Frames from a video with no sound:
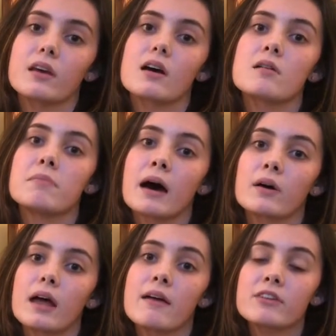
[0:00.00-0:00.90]

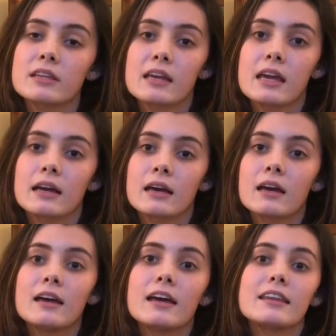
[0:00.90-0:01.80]
about everything
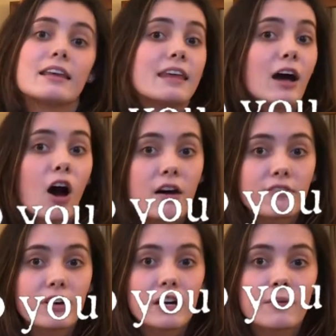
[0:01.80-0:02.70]
that they
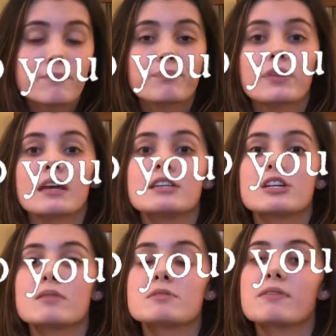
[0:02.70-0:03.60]
offer in
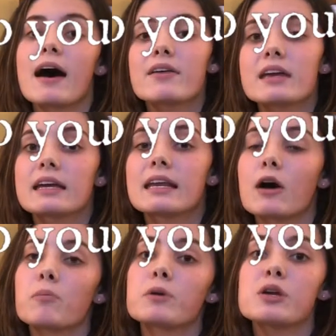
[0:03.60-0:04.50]
terms of how they can
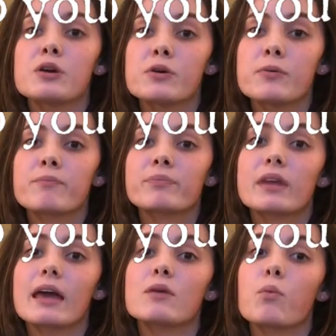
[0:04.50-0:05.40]
help you
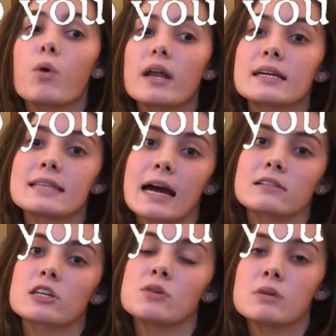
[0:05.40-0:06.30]
and what
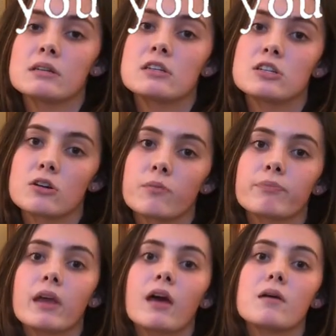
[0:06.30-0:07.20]
exactly you need to do.
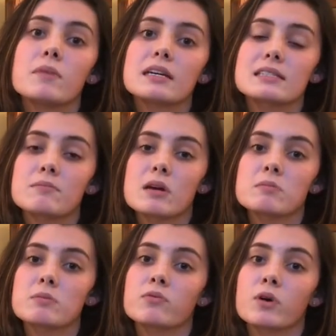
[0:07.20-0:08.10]
Because
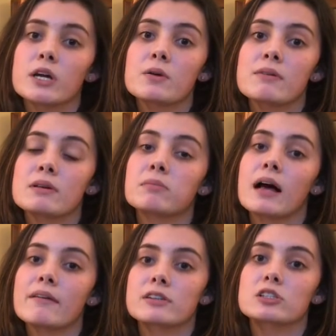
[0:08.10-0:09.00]
sometimes before you even
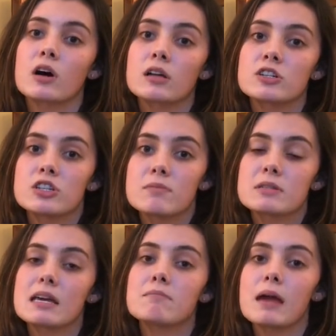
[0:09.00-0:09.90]
apply for scholarships,
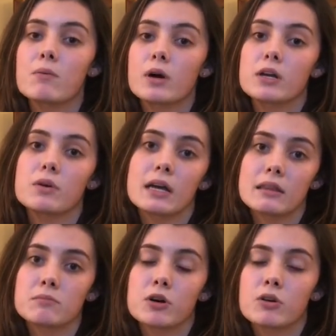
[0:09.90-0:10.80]
they may want you to get
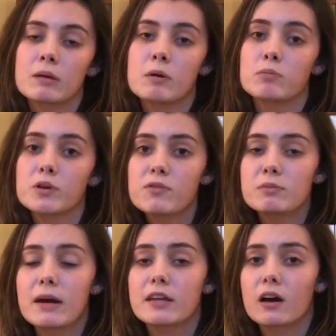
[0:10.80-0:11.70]
the program approved
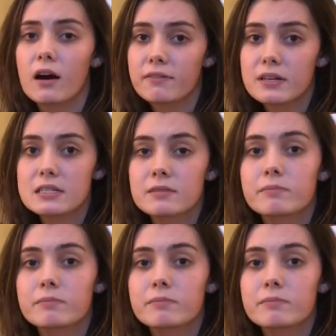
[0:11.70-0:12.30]
by their office.